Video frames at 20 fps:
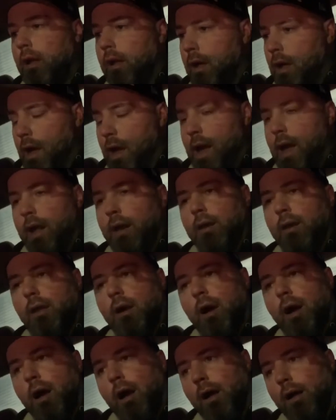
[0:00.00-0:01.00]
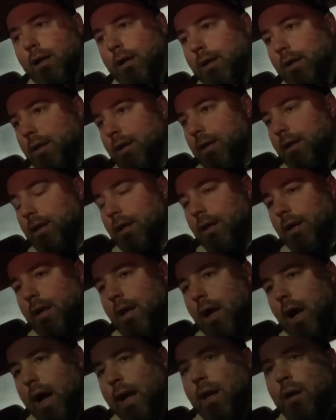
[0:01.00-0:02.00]
And,
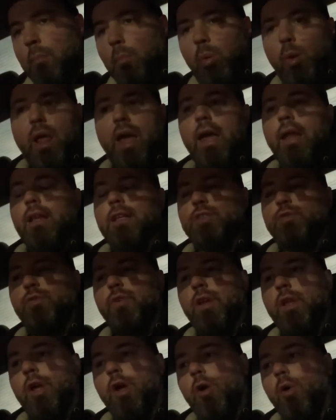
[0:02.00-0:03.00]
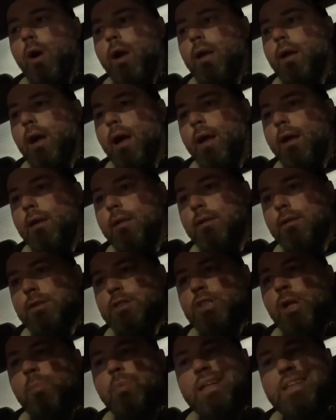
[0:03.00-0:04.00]
I didn't plan this video.
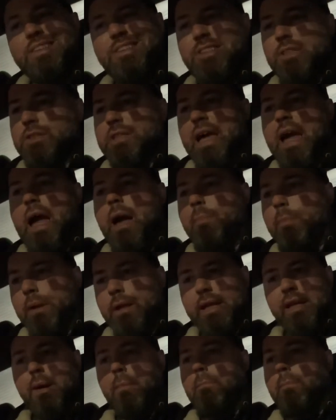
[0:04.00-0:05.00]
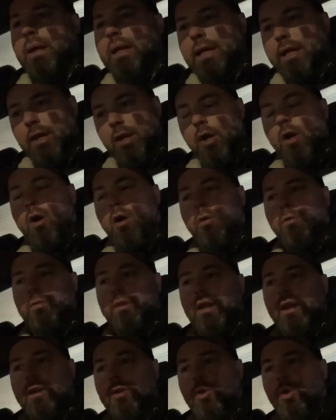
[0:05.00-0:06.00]
Something just happened like a minute ago
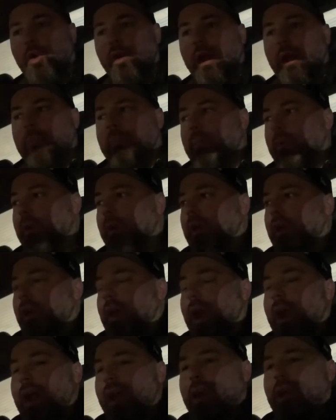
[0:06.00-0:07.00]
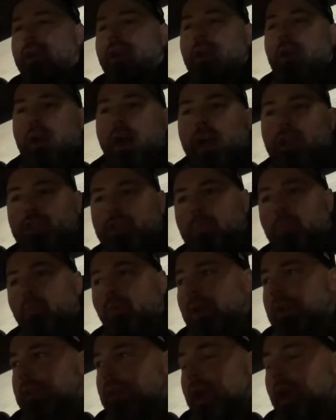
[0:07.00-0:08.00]
that I thought I should
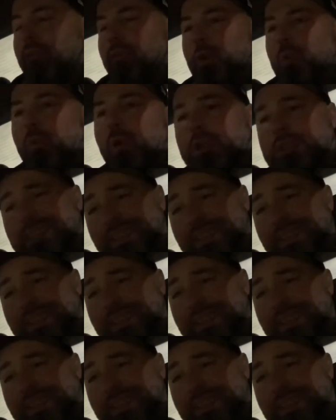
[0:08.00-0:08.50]
bring to everyone's